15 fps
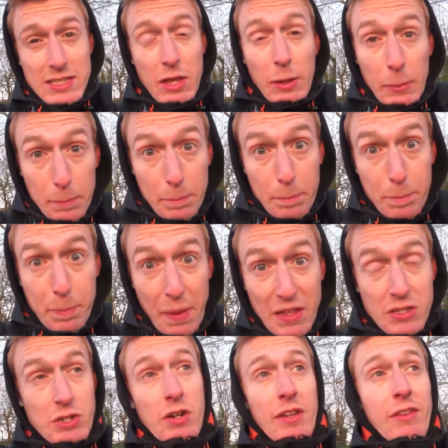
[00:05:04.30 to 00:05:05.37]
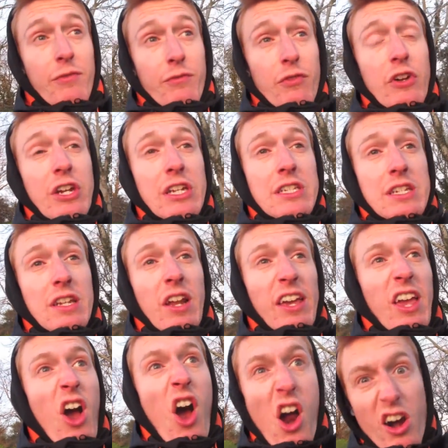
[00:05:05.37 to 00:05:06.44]
like bitterly freezing,
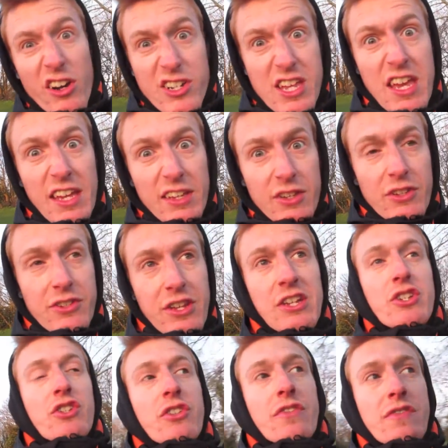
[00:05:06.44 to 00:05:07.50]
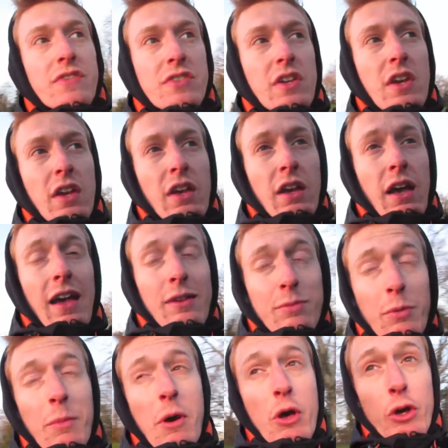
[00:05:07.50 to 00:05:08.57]
like Arctic conditions. I had to
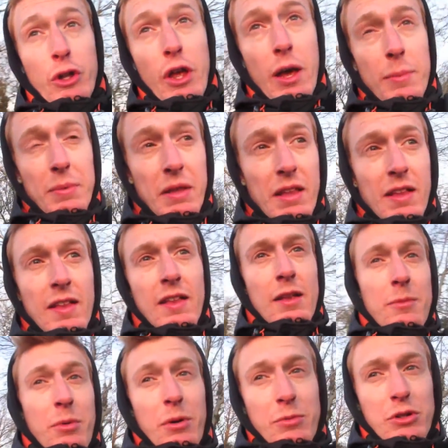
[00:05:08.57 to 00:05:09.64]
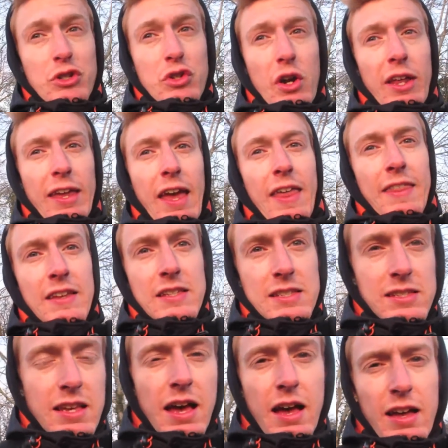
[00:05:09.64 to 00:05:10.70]
put my hood up, but I'm just trying to get
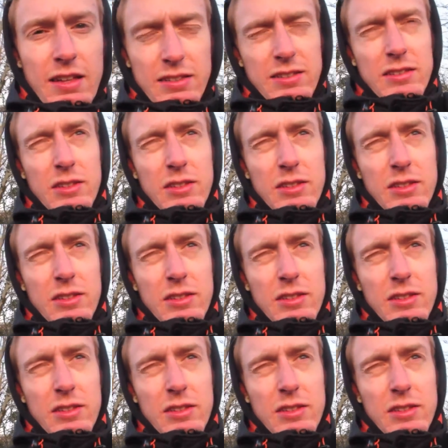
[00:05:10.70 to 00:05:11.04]
this wind.